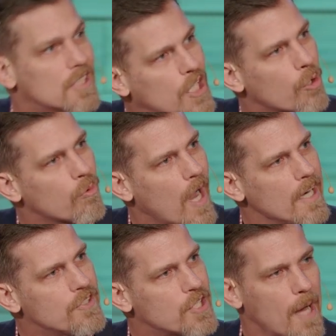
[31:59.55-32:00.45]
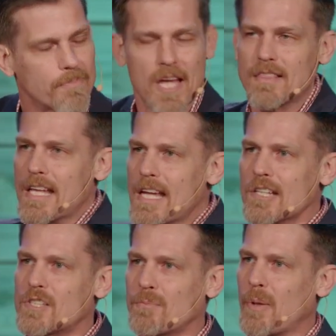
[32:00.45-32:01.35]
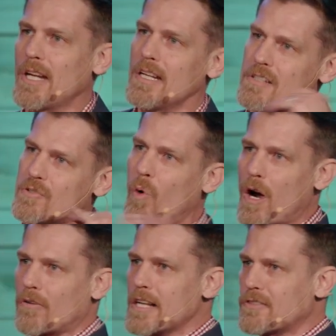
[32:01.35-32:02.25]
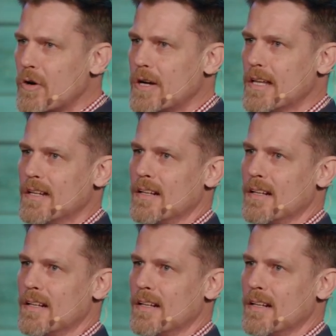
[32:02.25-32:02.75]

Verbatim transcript: karate chop that thing and split it and just walk right through it?